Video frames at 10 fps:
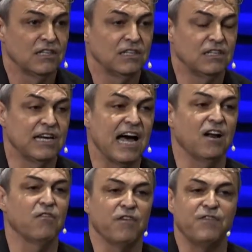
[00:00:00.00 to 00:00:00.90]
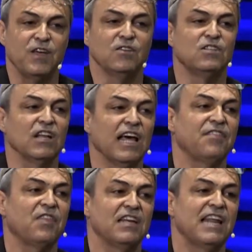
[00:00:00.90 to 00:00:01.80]
You got to refuse to
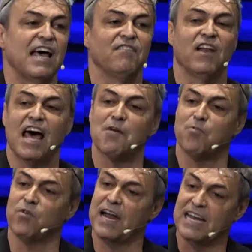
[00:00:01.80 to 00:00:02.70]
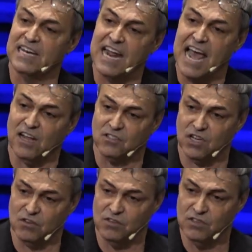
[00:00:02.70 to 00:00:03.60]
let the devil operate in your household.